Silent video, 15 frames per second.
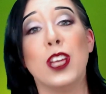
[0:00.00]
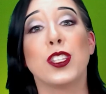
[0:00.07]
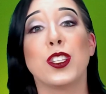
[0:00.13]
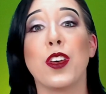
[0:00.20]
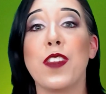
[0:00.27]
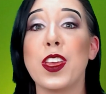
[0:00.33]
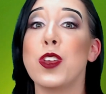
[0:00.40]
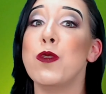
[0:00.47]

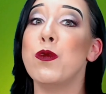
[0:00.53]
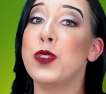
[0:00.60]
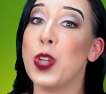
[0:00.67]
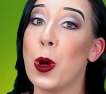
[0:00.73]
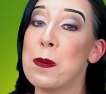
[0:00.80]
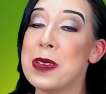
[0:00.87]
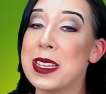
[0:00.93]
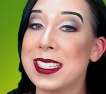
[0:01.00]
so that you
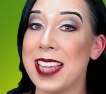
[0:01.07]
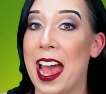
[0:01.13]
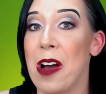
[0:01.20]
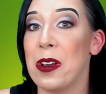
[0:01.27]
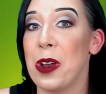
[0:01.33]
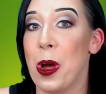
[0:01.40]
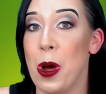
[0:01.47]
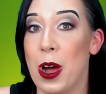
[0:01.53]
don't miss
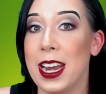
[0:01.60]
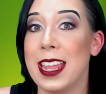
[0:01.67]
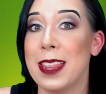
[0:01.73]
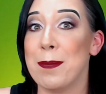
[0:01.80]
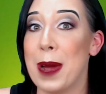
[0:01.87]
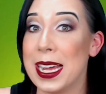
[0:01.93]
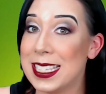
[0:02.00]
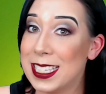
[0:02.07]
out on
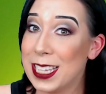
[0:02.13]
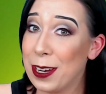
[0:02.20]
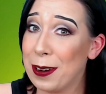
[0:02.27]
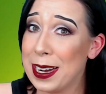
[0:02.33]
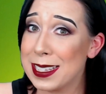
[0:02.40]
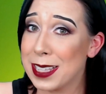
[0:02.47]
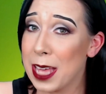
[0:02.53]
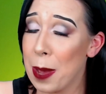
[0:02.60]
my
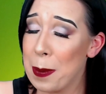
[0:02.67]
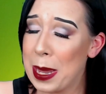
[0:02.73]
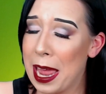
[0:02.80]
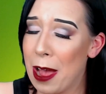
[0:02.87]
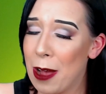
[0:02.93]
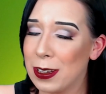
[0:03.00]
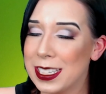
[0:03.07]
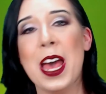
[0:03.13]
series coming
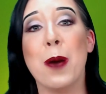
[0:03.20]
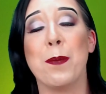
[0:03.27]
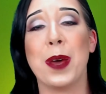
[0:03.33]
out.